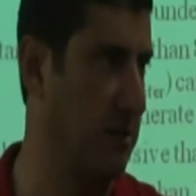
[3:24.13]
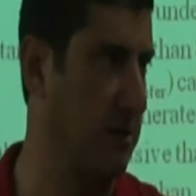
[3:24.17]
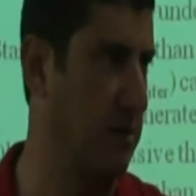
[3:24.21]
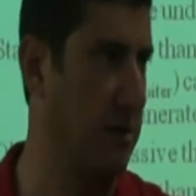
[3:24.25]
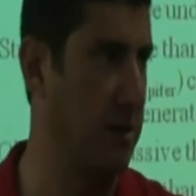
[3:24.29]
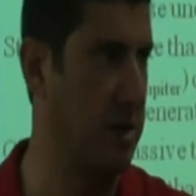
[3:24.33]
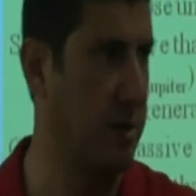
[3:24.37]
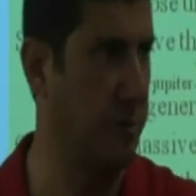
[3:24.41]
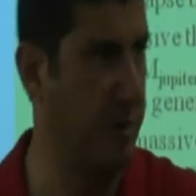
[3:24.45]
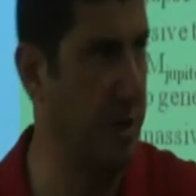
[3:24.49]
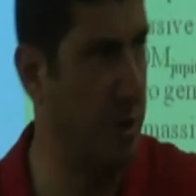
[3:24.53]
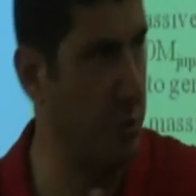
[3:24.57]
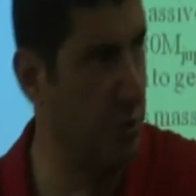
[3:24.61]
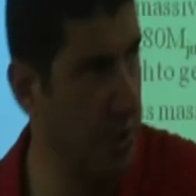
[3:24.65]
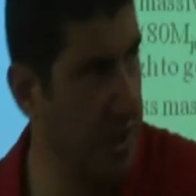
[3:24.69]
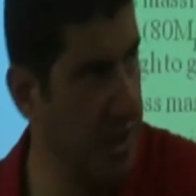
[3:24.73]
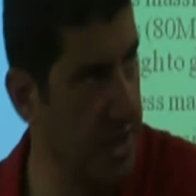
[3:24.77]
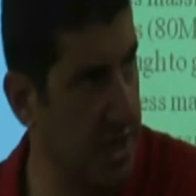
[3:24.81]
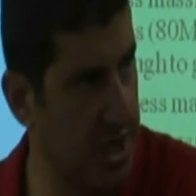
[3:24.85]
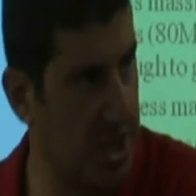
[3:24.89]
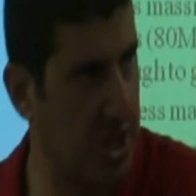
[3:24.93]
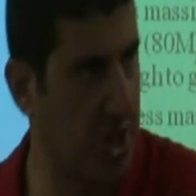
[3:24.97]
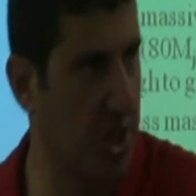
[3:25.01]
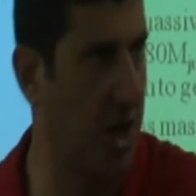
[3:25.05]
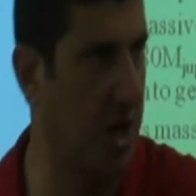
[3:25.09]
It's between a
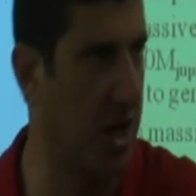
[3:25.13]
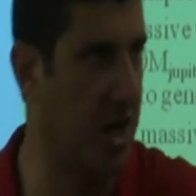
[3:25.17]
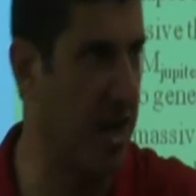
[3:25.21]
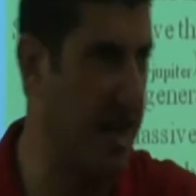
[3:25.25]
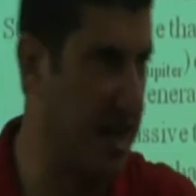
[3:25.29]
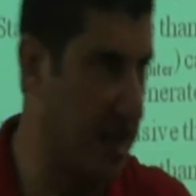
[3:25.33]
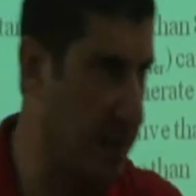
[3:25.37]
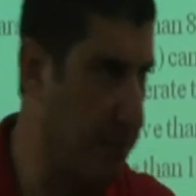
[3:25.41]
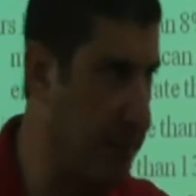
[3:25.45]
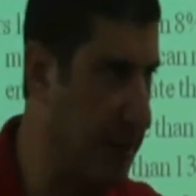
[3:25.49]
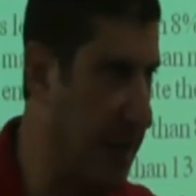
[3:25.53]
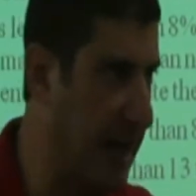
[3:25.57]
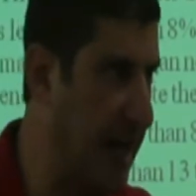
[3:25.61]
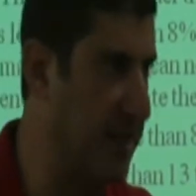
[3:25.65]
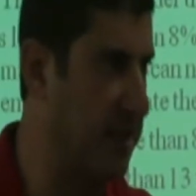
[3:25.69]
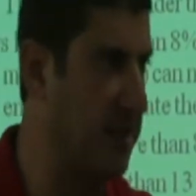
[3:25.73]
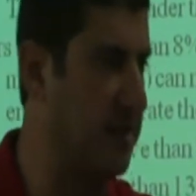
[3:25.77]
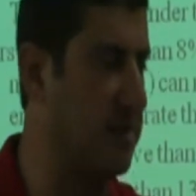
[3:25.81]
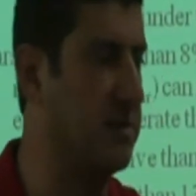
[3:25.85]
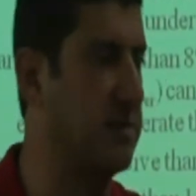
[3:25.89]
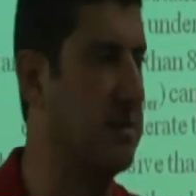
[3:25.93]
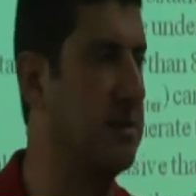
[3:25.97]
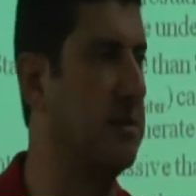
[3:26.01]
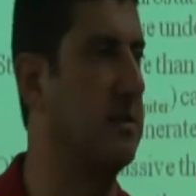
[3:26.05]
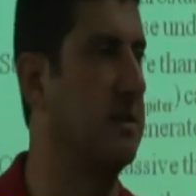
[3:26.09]
star and a
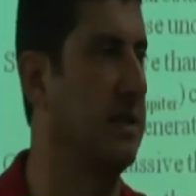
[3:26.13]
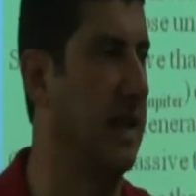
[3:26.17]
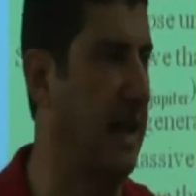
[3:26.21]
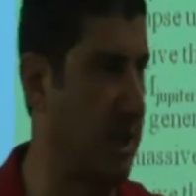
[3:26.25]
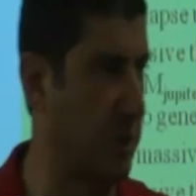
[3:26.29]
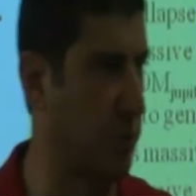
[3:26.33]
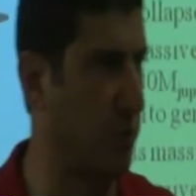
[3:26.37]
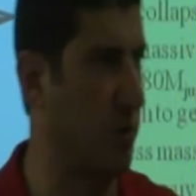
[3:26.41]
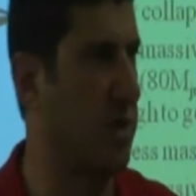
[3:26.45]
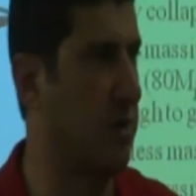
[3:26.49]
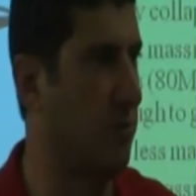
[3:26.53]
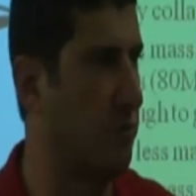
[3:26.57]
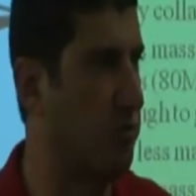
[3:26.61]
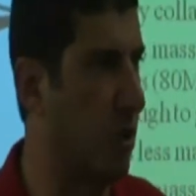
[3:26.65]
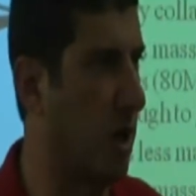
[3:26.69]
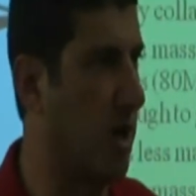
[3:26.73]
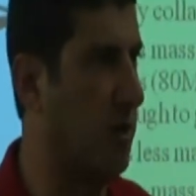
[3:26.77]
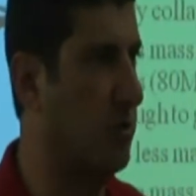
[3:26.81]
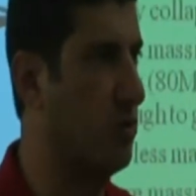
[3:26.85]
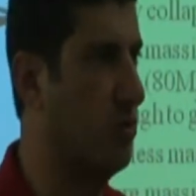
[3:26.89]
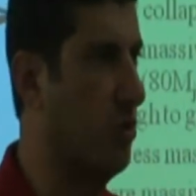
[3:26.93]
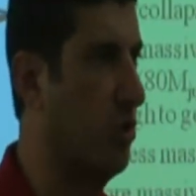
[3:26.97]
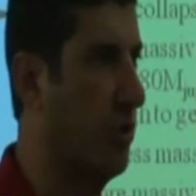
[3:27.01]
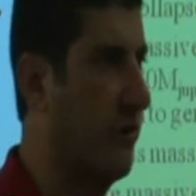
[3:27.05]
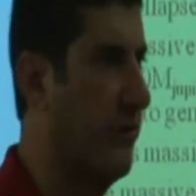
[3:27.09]
planet. That's what a brown
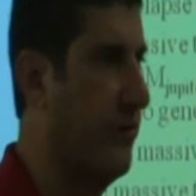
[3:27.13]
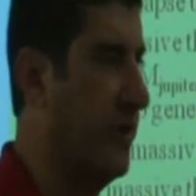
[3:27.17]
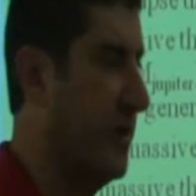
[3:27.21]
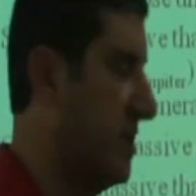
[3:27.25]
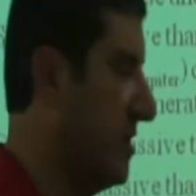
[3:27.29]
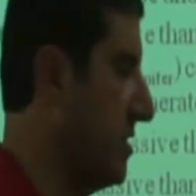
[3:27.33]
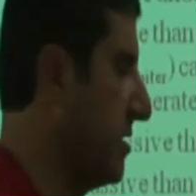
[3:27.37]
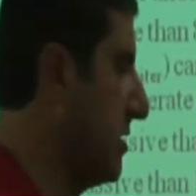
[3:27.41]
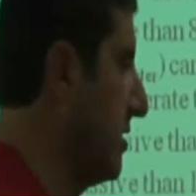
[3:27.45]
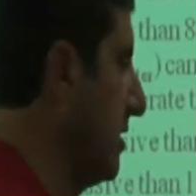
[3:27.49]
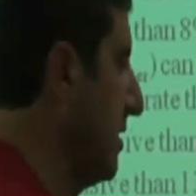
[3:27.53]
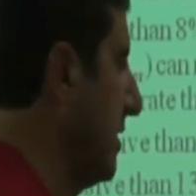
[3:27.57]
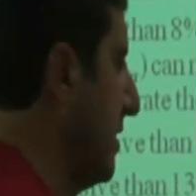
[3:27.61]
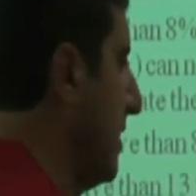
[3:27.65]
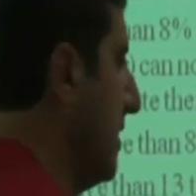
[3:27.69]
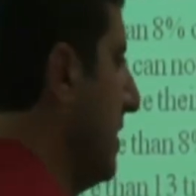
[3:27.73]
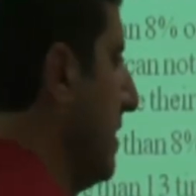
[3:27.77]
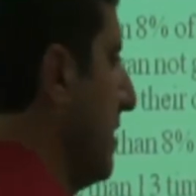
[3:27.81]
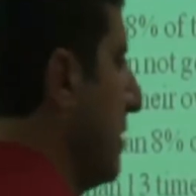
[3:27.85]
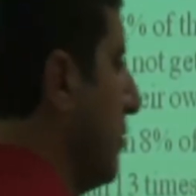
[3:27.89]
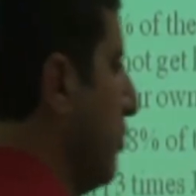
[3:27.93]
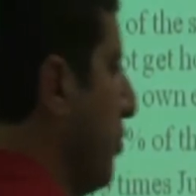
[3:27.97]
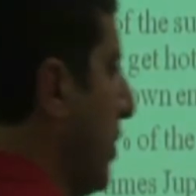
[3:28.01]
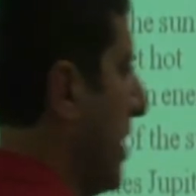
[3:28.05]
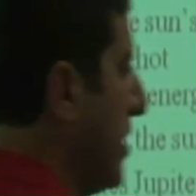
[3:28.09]
dwarf is.
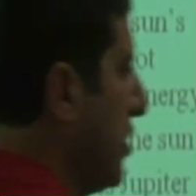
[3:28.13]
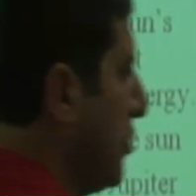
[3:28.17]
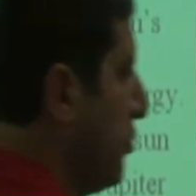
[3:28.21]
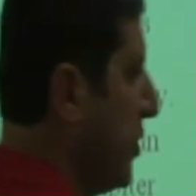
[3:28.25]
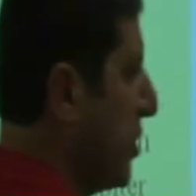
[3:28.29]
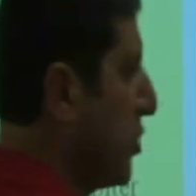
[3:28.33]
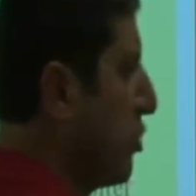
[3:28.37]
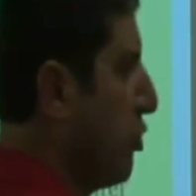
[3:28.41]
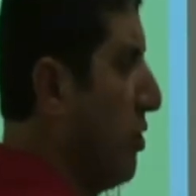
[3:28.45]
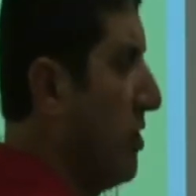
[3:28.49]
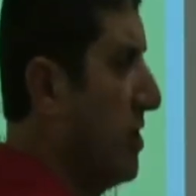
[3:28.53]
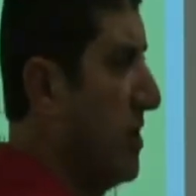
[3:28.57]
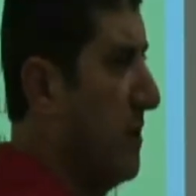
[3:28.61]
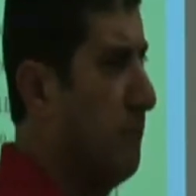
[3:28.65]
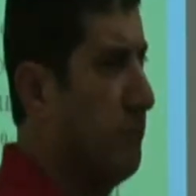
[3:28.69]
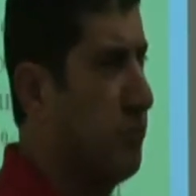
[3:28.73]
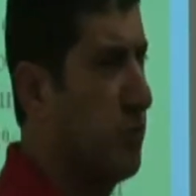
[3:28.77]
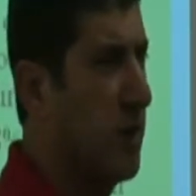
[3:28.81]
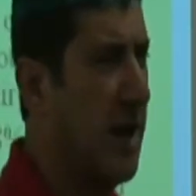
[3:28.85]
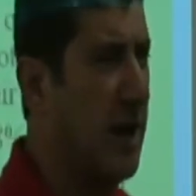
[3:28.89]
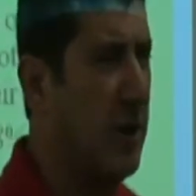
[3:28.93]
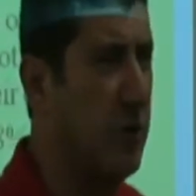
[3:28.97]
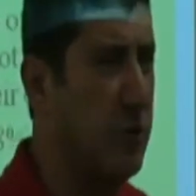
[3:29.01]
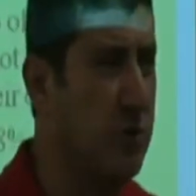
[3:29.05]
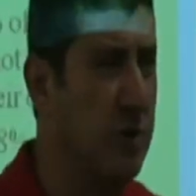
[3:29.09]
Why do we call it
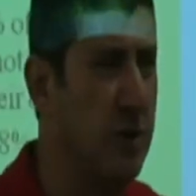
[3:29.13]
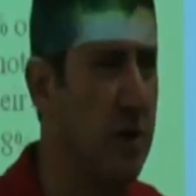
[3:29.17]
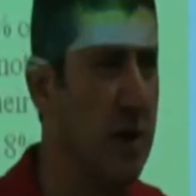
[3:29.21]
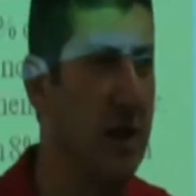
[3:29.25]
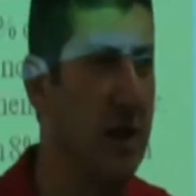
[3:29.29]
brown?